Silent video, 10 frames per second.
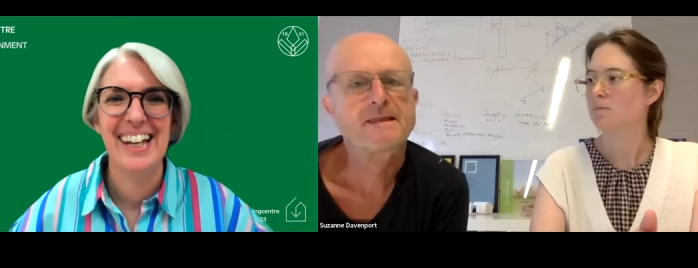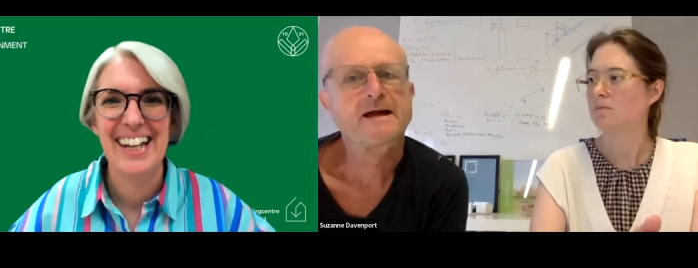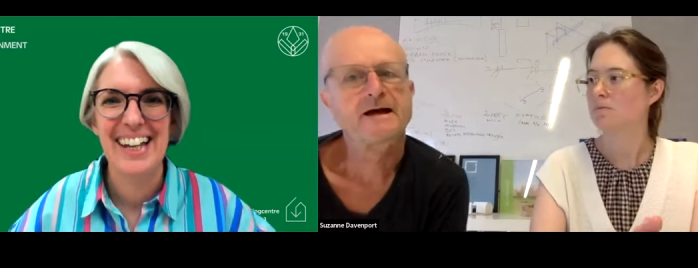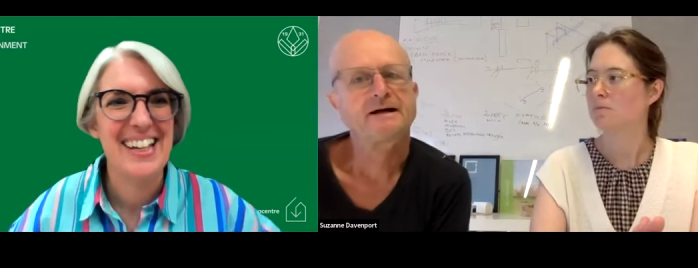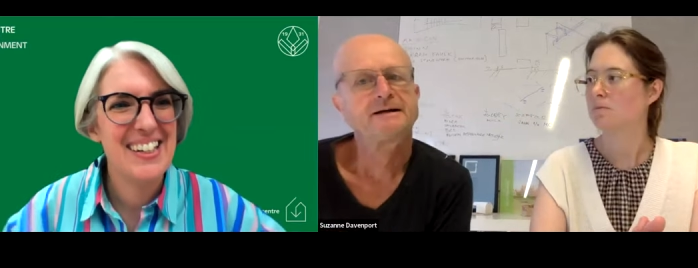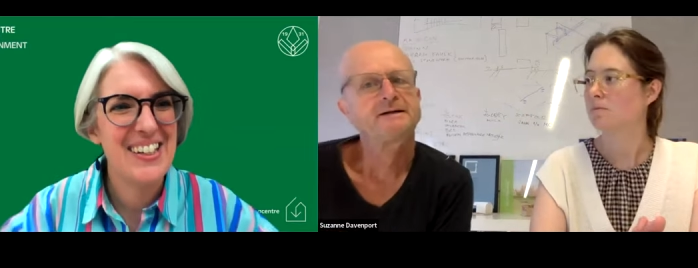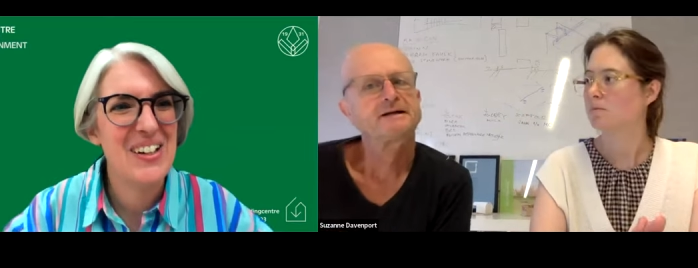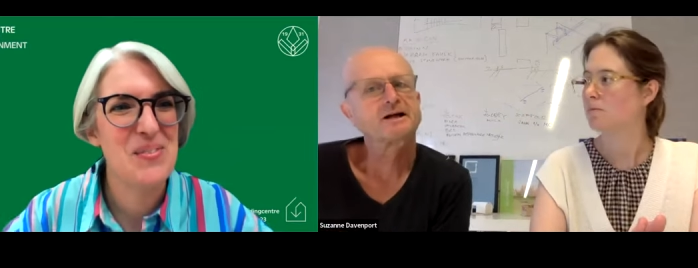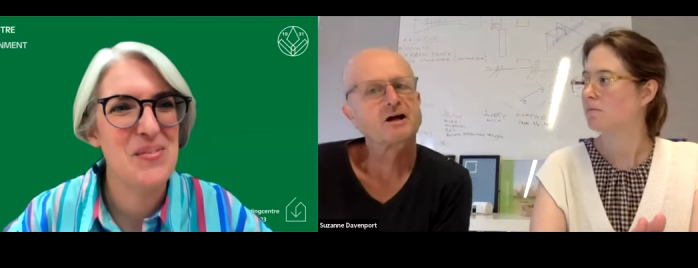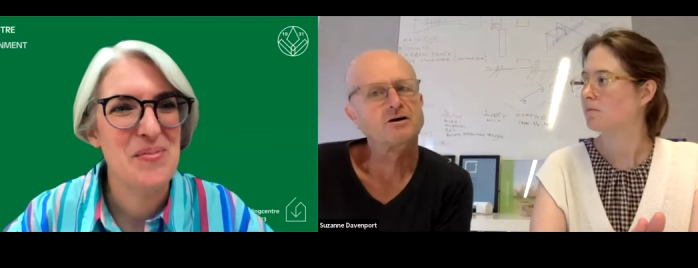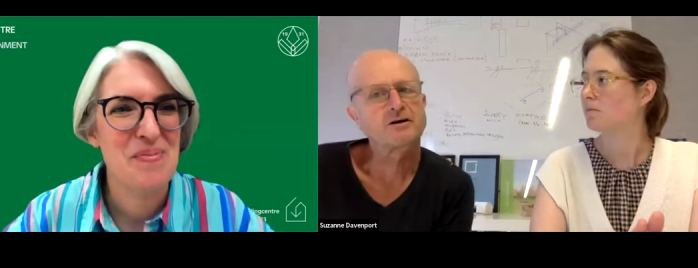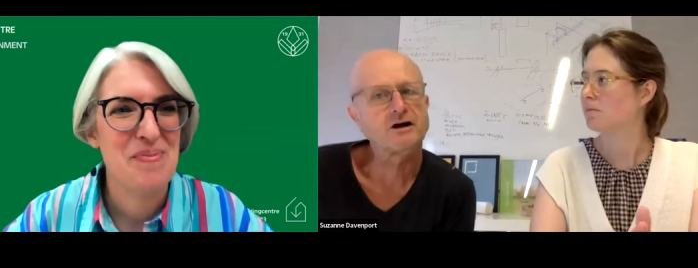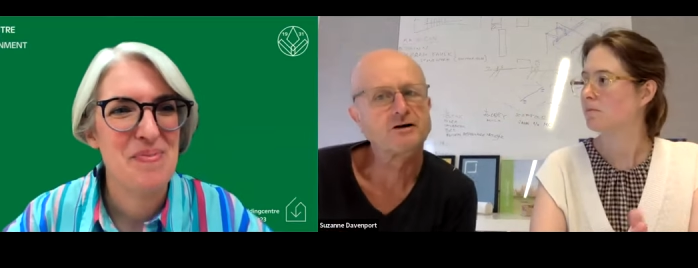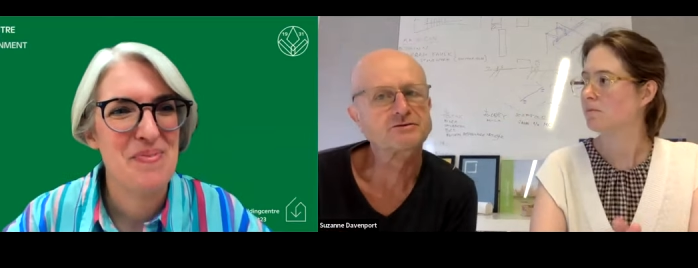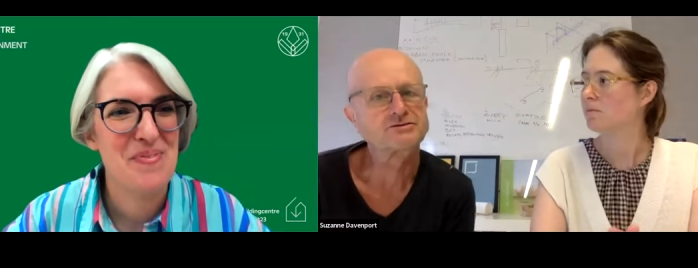Speaker 1: yeah. yeah.
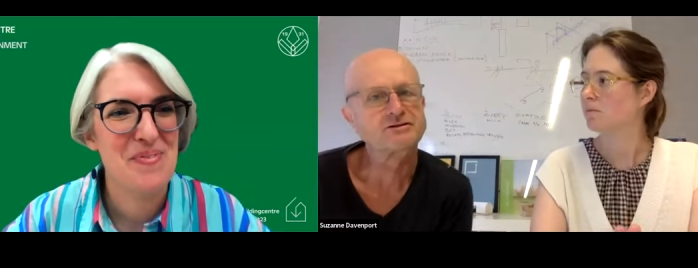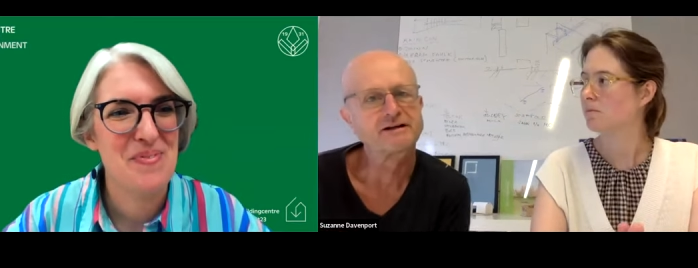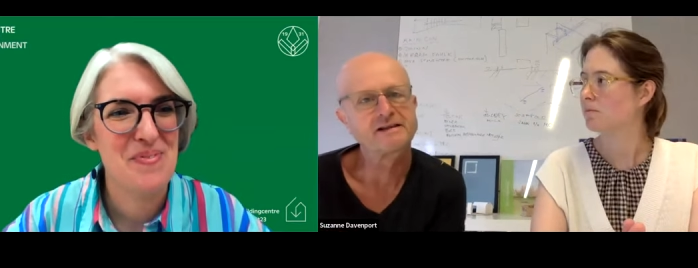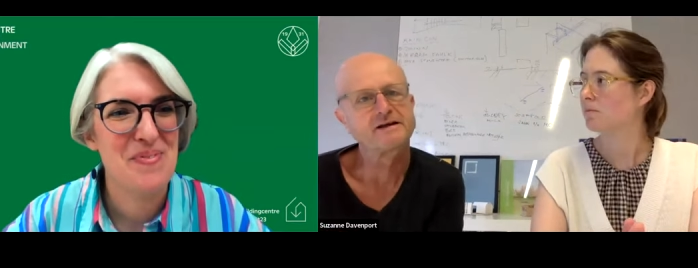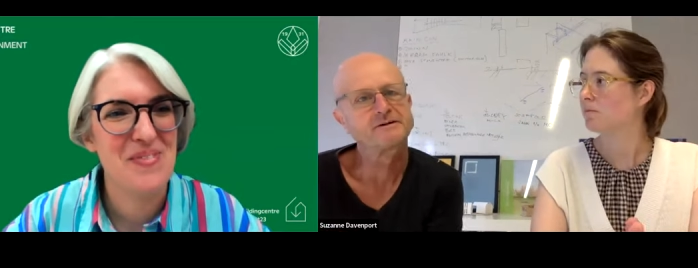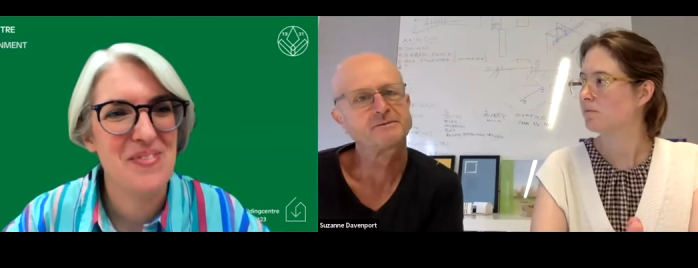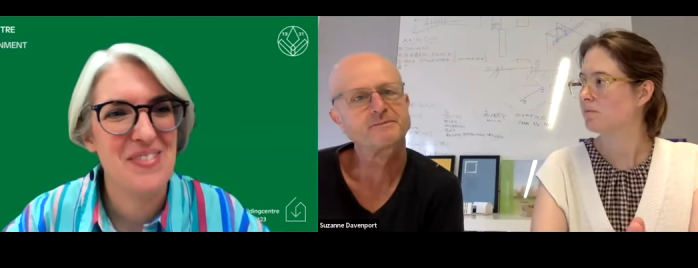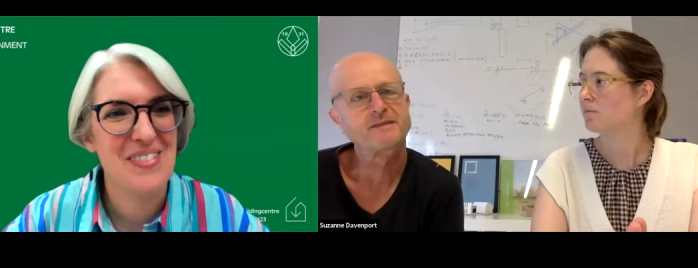Culturally, though,